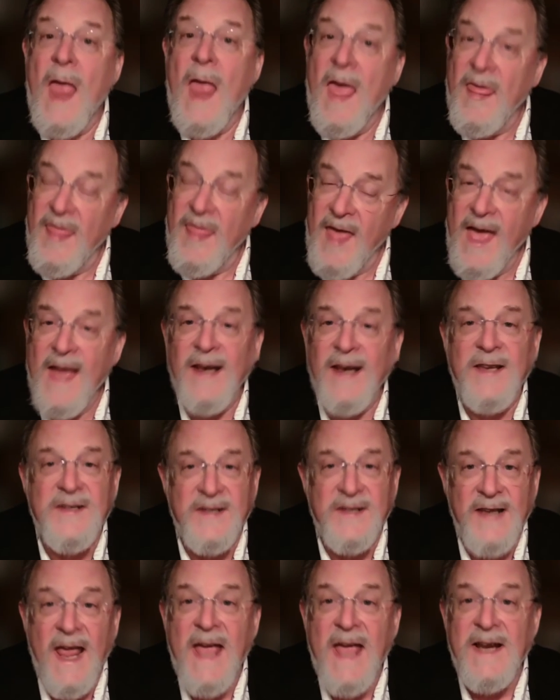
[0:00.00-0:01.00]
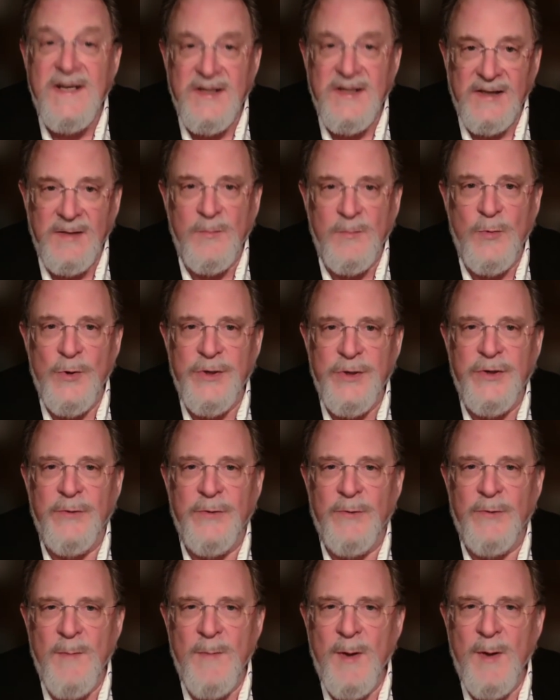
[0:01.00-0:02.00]
That is an excellent point to
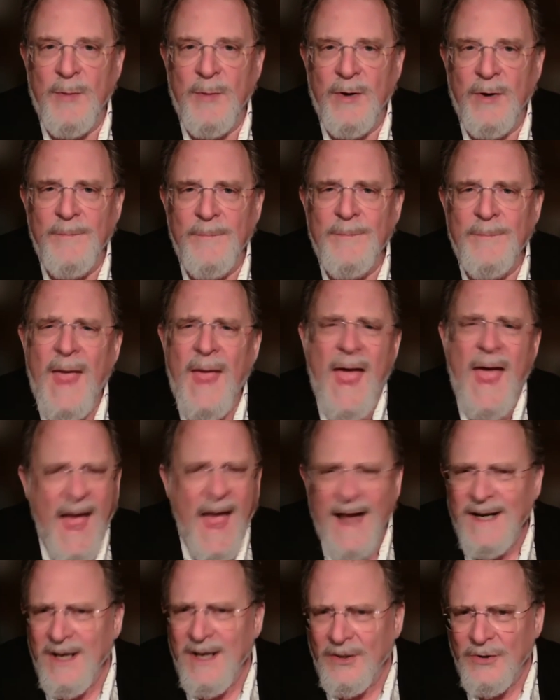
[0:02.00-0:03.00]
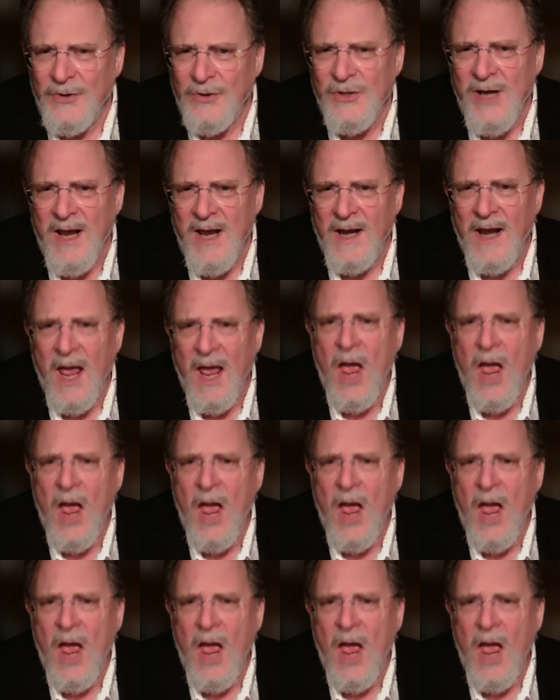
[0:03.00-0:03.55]
remember. Dr. Chen,